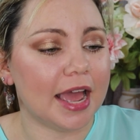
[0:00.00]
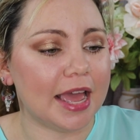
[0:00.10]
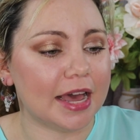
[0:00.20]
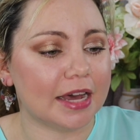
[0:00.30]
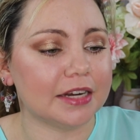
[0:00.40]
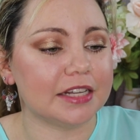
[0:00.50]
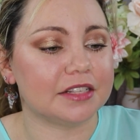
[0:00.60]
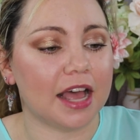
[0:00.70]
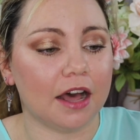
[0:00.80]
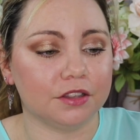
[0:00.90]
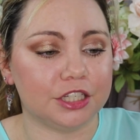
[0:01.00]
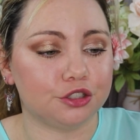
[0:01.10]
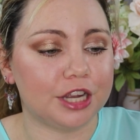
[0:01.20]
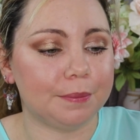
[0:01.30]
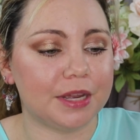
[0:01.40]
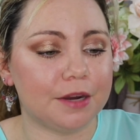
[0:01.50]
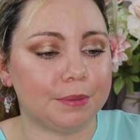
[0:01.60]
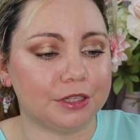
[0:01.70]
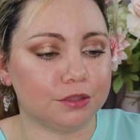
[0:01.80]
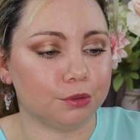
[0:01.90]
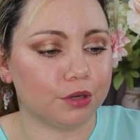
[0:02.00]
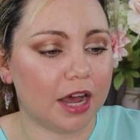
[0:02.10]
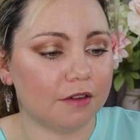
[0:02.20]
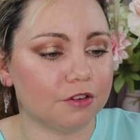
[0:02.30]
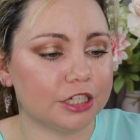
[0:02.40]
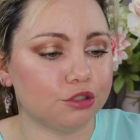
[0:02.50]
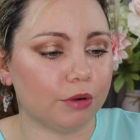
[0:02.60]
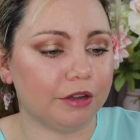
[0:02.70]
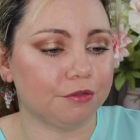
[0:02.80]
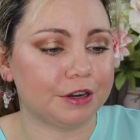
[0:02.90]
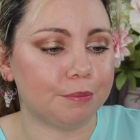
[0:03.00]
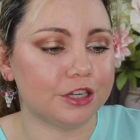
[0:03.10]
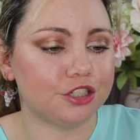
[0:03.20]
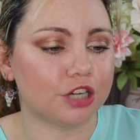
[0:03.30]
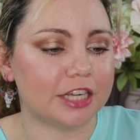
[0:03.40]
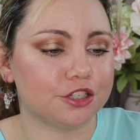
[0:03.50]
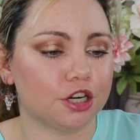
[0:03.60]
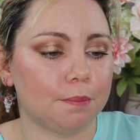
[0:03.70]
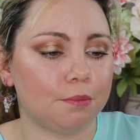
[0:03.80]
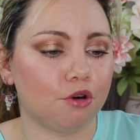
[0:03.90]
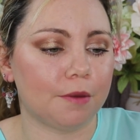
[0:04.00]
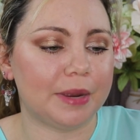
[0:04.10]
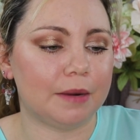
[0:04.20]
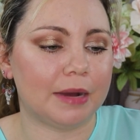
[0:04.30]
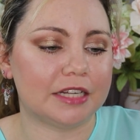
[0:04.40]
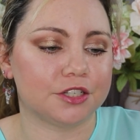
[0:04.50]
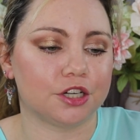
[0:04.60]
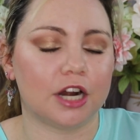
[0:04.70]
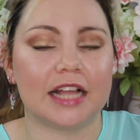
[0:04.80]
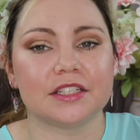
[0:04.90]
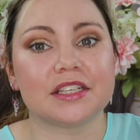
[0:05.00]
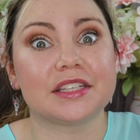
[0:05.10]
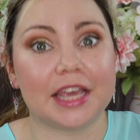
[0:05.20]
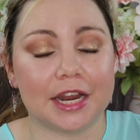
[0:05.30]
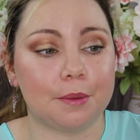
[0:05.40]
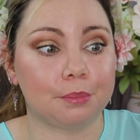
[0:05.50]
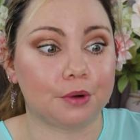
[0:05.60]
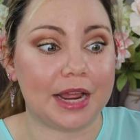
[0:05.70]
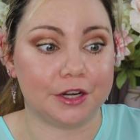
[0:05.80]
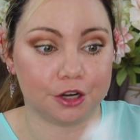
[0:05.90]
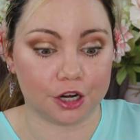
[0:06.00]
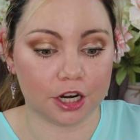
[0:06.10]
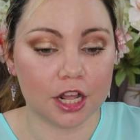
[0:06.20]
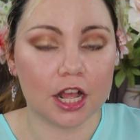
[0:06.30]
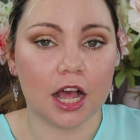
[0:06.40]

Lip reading: and it's a healthy treatment, a buildable coverage, oil-free moisturizer, pore minimizer, and skin brightener.